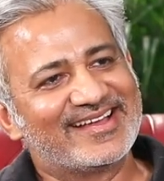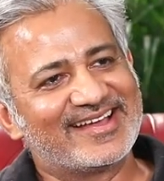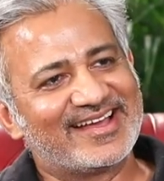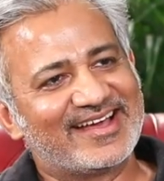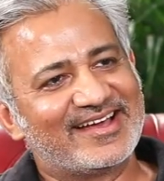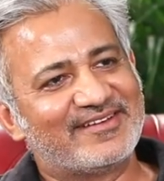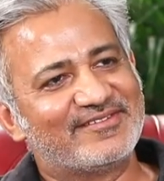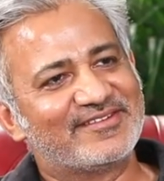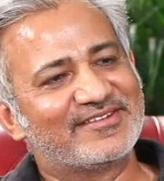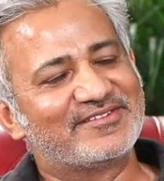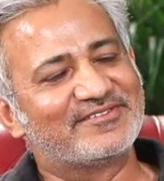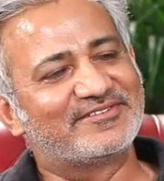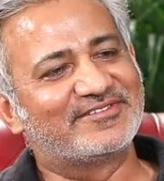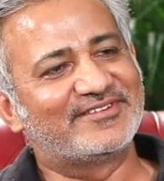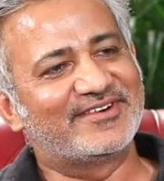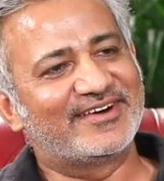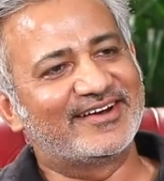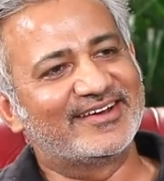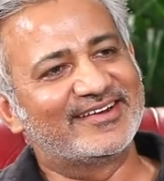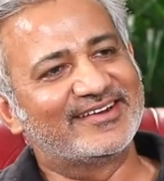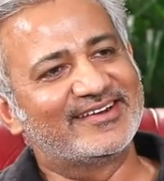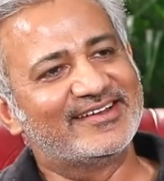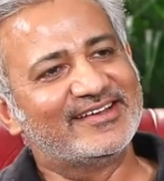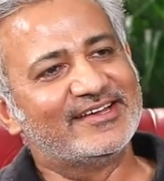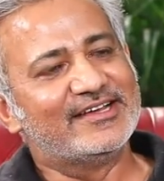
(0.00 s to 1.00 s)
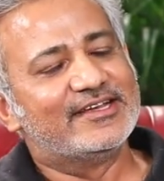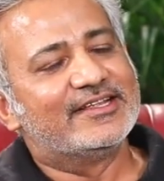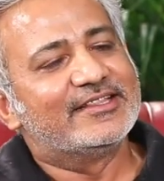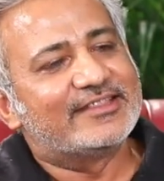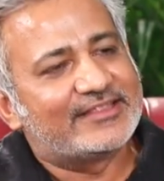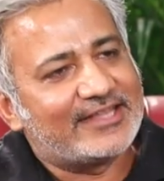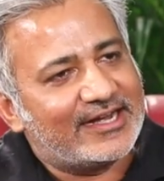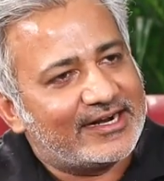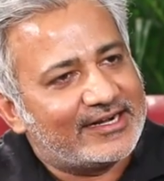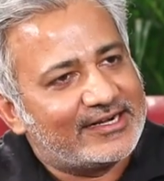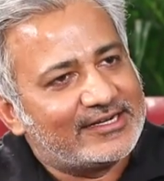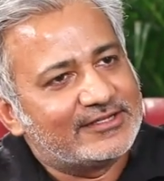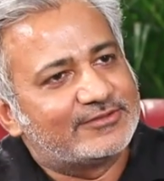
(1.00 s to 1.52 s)
having fun.
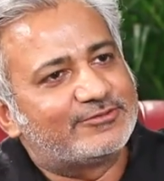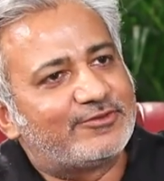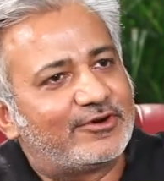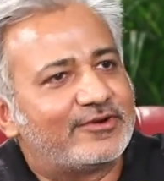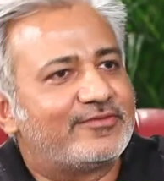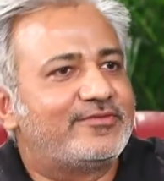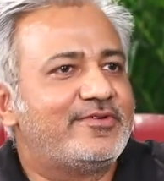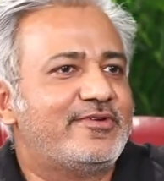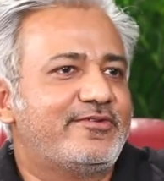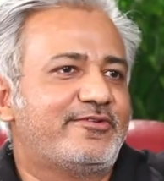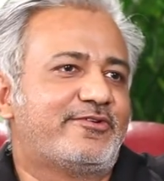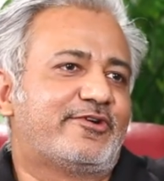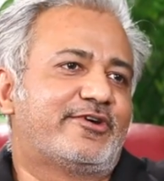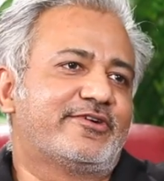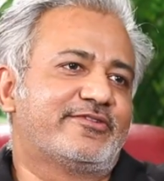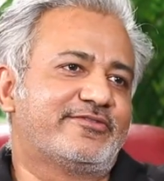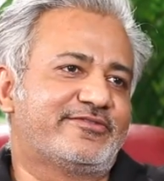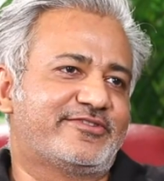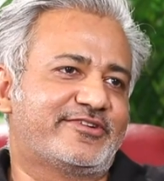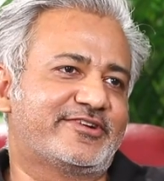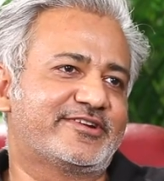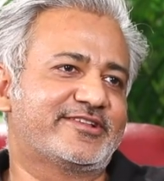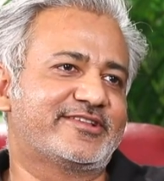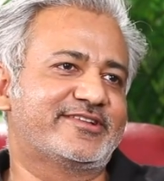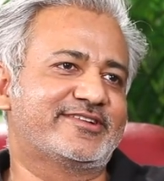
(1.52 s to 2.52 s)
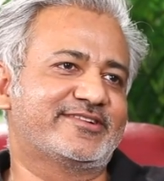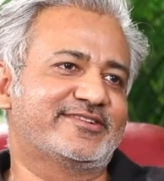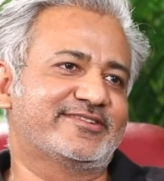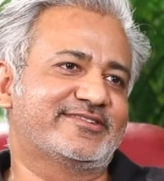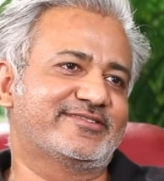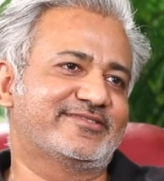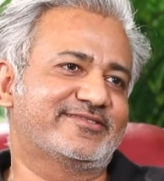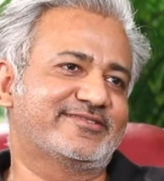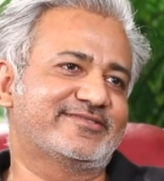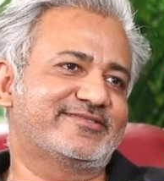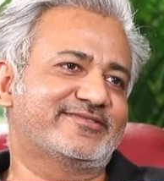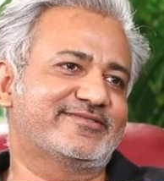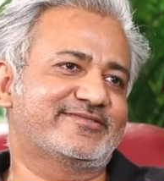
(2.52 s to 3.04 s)
That is what we want for the
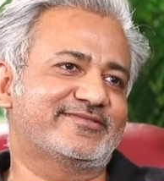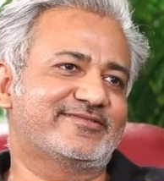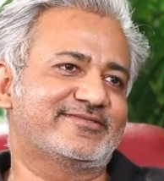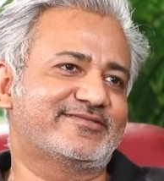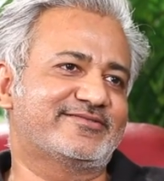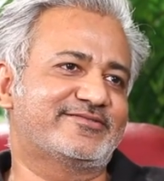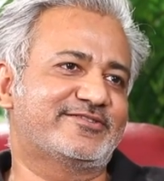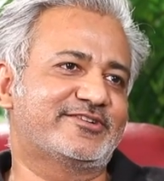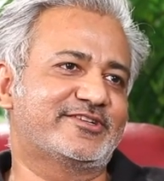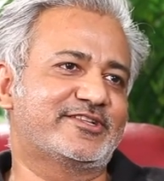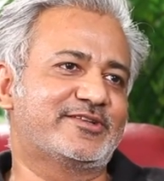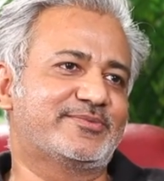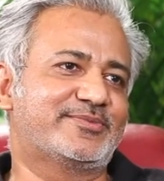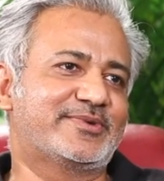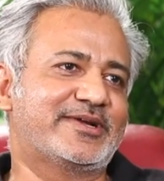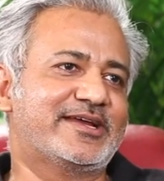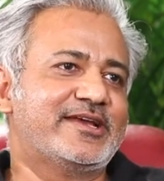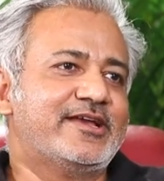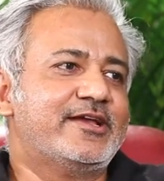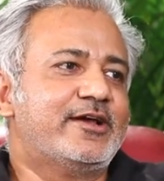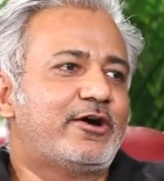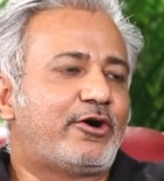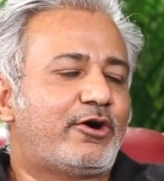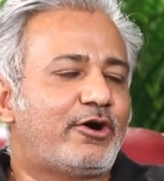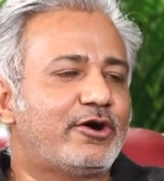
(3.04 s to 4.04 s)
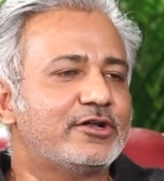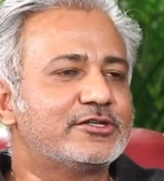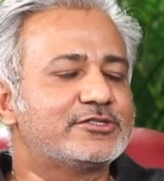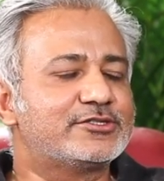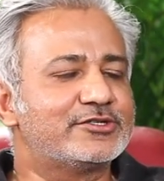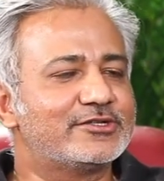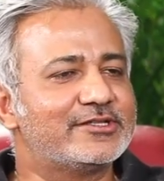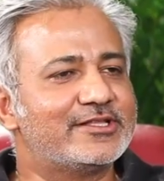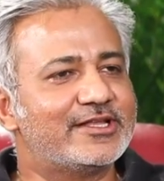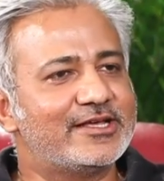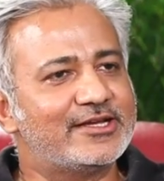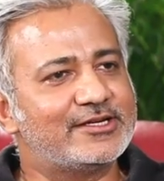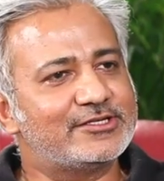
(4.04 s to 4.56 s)
pet.
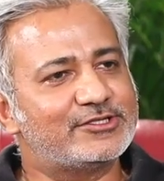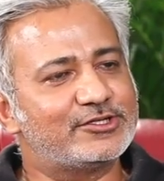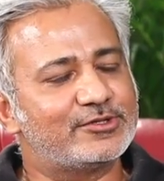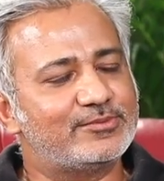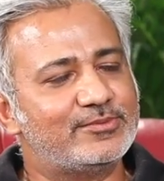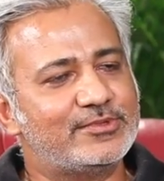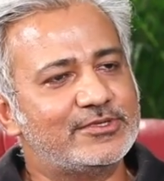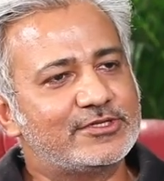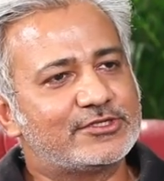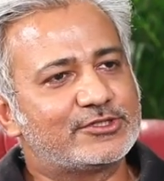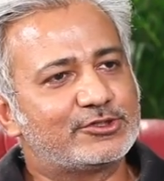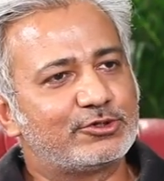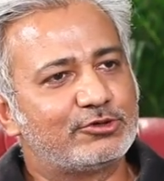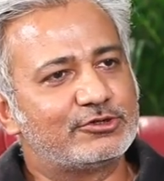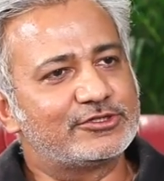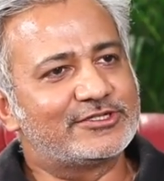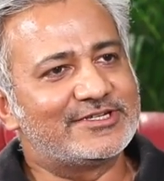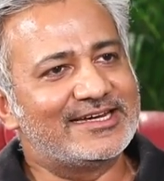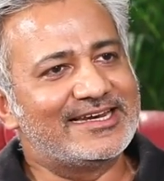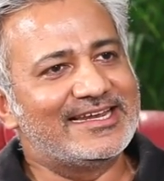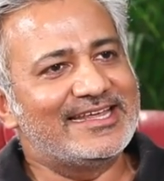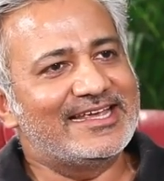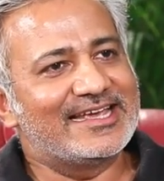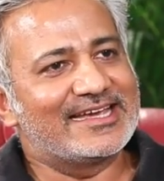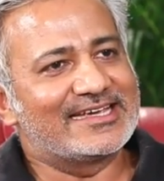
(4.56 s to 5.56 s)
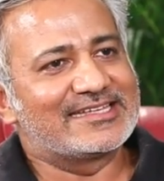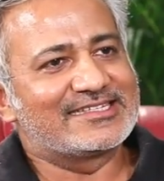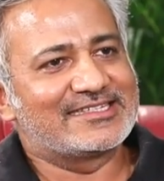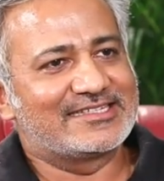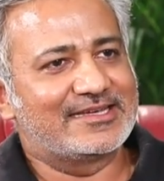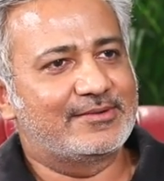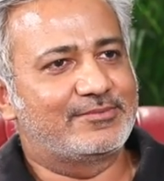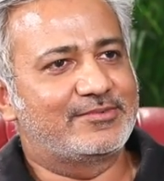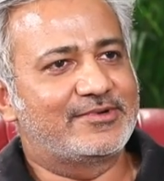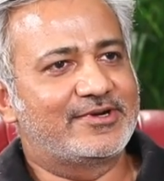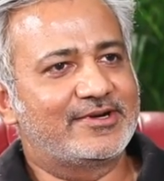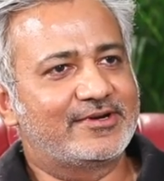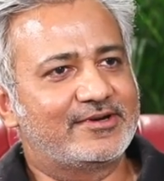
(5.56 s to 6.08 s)
Also, they should be socially
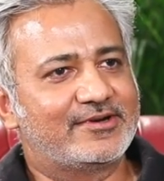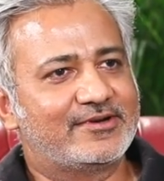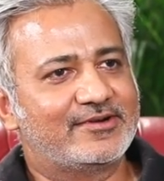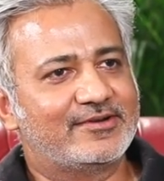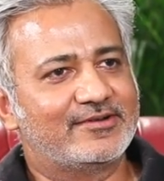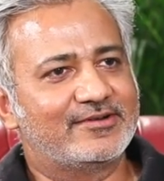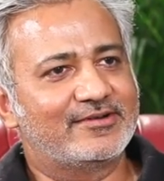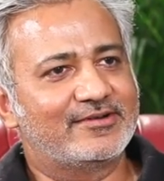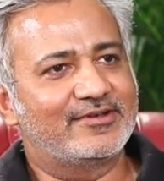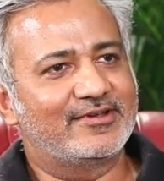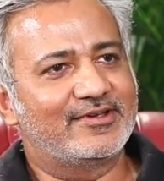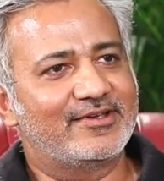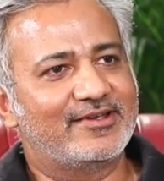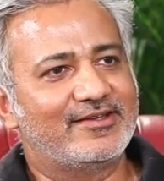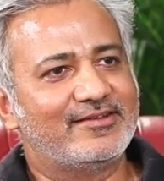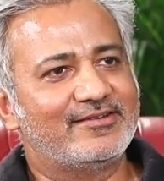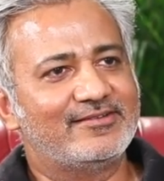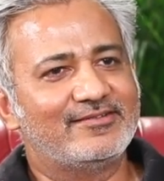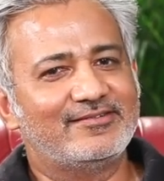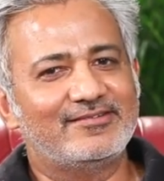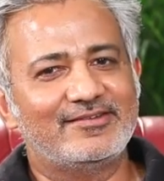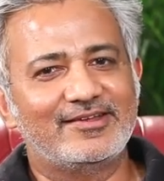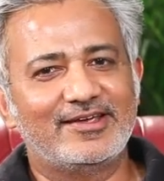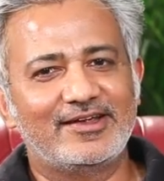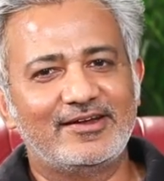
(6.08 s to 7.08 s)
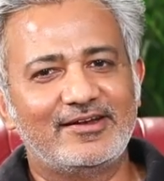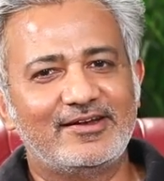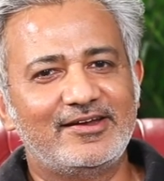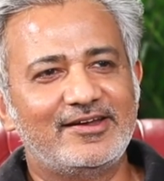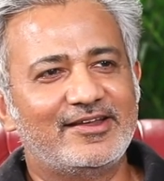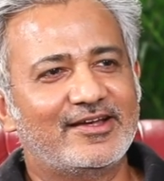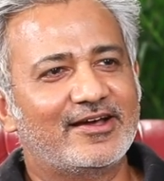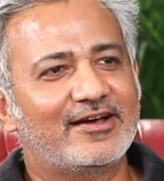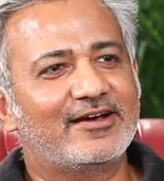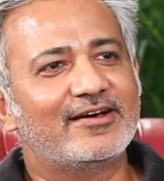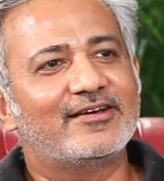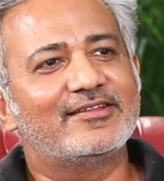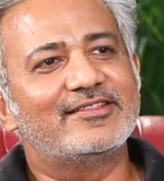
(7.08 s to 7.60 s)
accepted. In
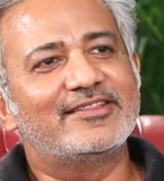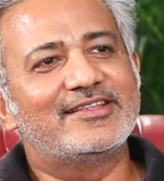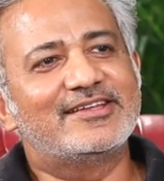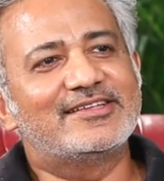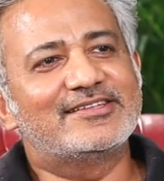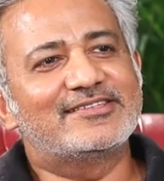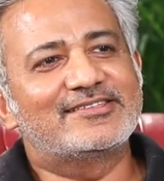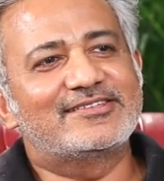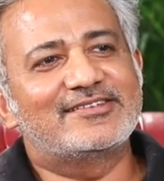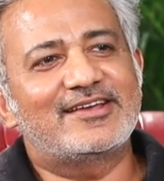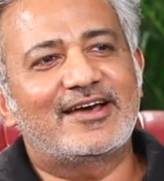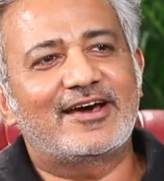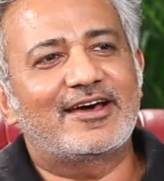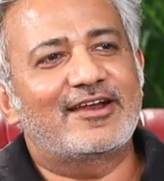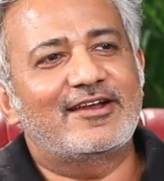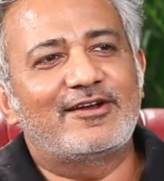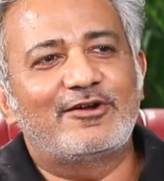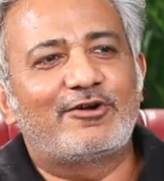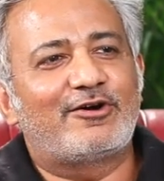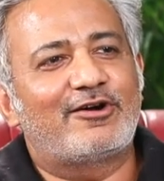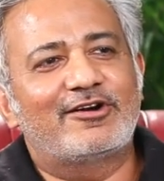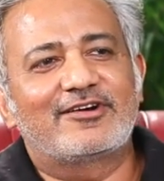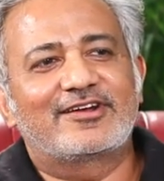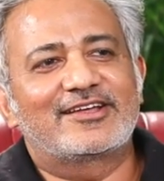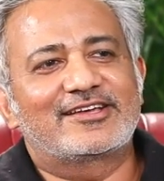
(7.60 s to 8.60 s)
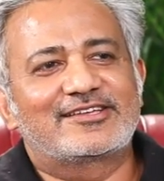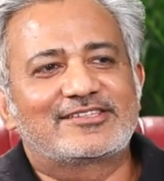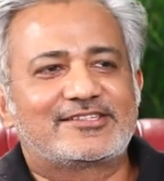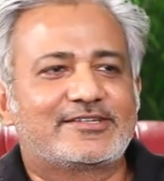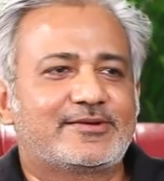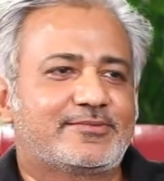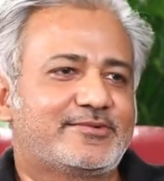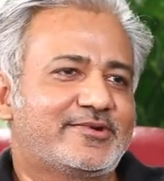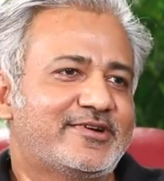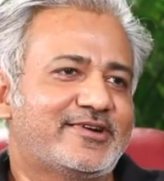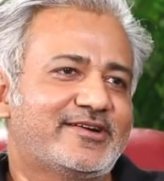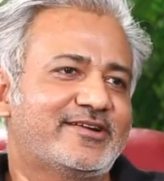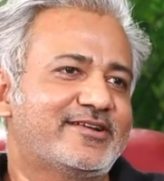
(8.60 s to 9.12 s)
India, these are not
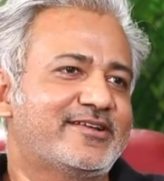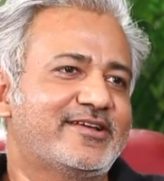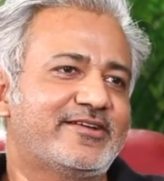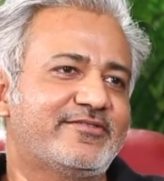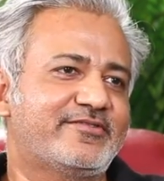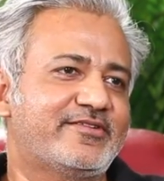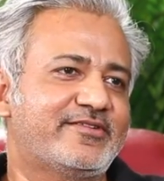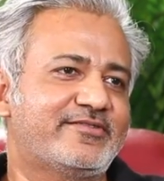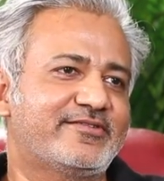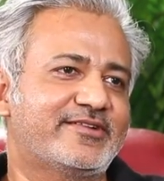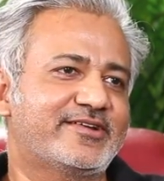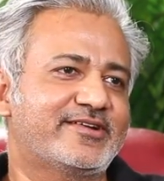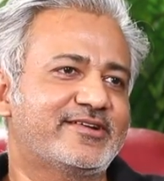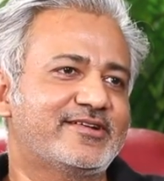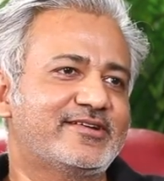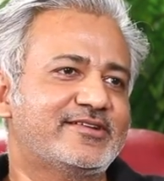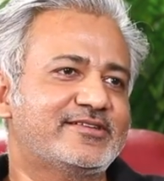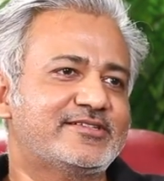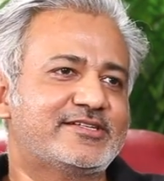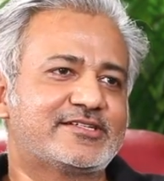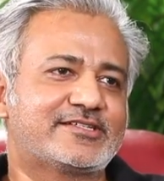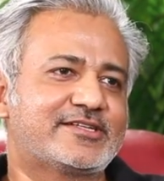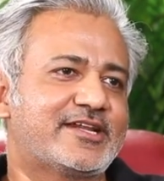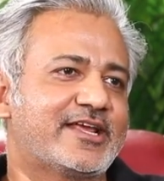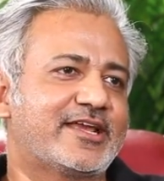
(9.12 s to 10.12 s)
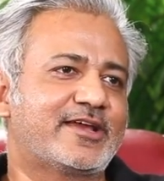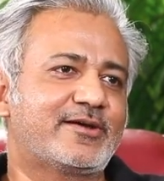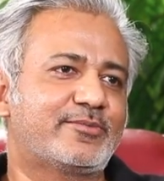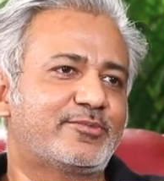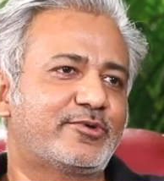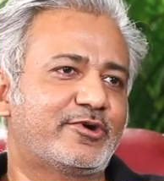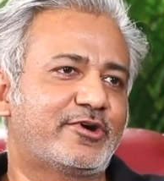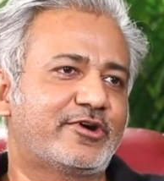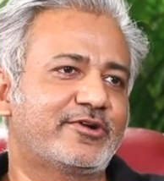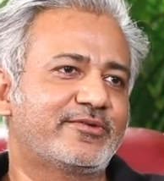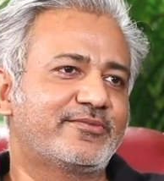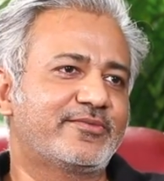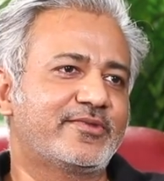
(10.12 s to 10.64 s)
accepted everywhere, just like
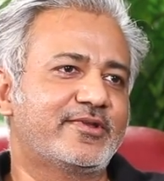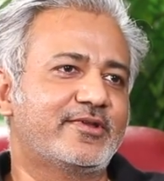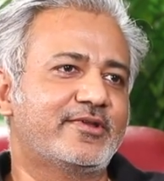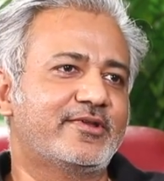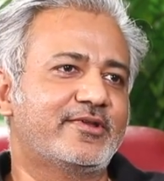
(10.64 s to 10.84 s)
abroad.